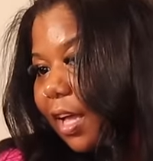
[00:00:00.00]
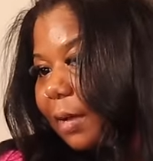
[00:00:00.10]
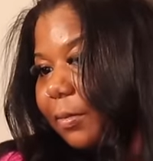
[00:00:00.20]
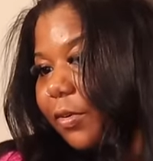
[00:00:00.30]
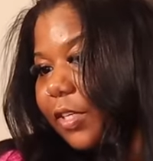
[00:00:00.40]

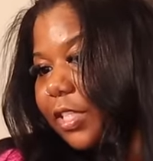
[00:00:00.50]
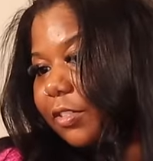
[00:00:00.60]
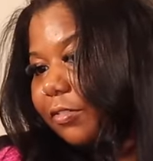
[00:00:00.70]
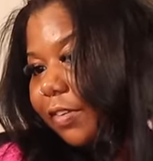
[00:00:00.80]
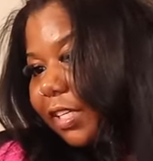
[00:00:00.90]
I'm going
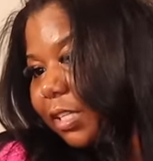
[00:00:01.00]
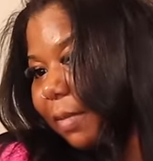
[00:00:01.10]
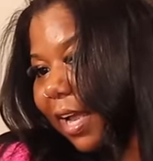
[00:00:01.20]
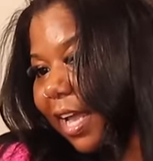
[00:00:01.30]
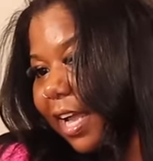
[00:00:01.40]
to finish
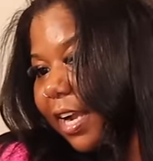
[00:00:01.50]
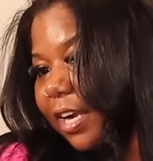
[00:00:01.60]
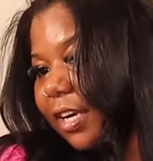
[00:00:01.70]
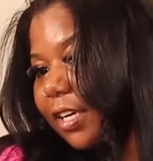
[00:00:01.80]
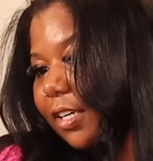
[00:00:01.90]
my
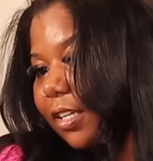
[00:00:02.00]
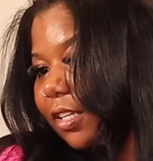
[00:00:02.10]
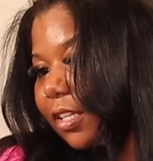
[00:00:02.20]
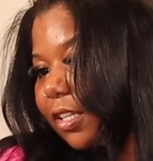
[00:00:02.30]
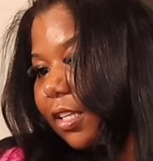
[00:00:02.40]
hair,
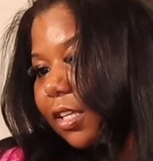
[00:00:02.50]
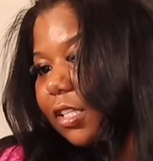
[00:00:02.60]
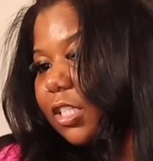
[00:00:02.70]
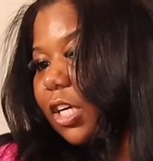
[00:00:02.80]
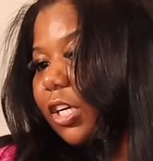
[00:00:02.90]

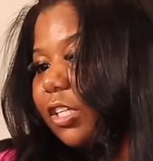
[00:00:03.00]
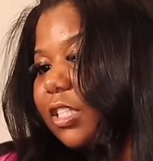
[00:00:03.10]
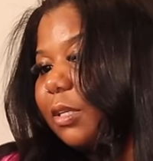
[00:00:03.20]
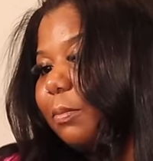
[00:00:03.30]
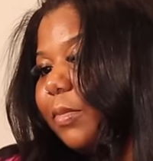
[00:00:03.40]
turn on
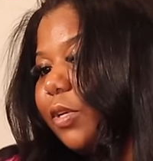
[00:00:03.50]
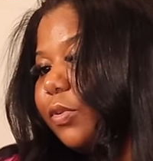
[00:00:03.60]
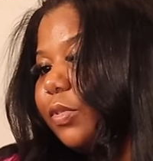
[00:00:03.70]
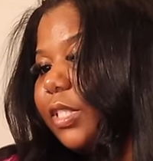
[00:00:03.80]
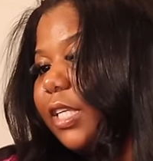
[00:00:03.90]
some
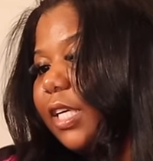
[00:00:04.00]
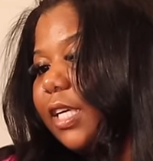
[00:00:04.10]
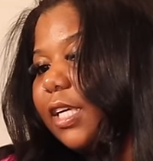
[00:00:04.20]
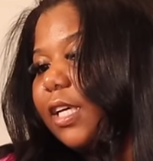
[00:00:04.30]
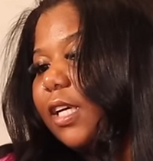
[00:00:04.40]

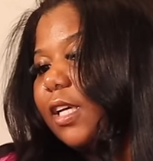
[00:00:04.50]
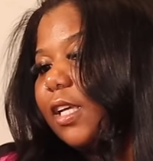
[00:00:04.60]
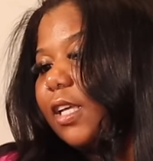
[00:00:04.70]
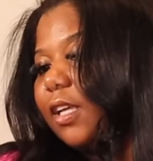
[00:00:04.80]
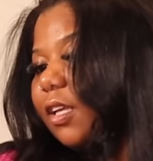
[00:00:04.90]
music,
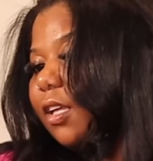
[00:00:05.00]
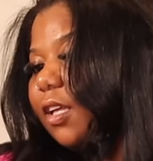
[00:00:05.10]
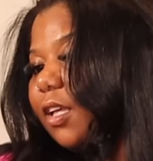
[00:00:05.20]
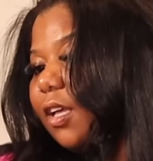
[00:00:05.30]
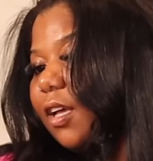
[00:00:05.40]

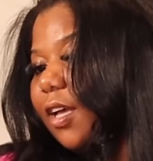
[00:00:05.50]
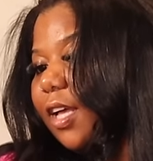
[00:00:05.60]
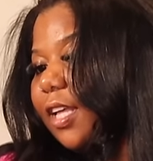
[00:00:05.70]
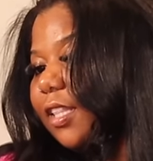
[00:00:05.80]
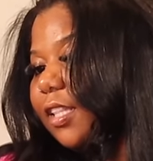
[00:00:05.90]

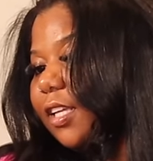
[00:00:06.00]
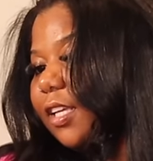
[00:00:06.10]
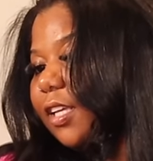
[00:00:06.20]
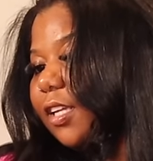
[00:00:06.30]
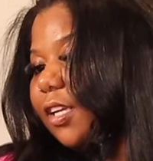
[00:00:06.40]
and
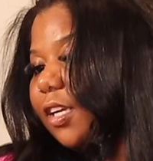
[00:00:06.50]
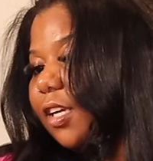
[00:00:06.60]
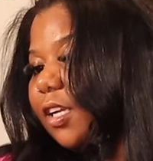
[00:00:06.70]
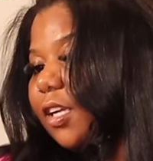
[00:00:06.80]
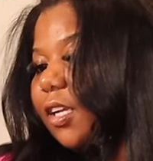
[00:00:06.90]

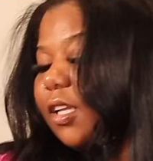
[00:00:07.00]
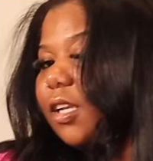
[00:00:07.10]
then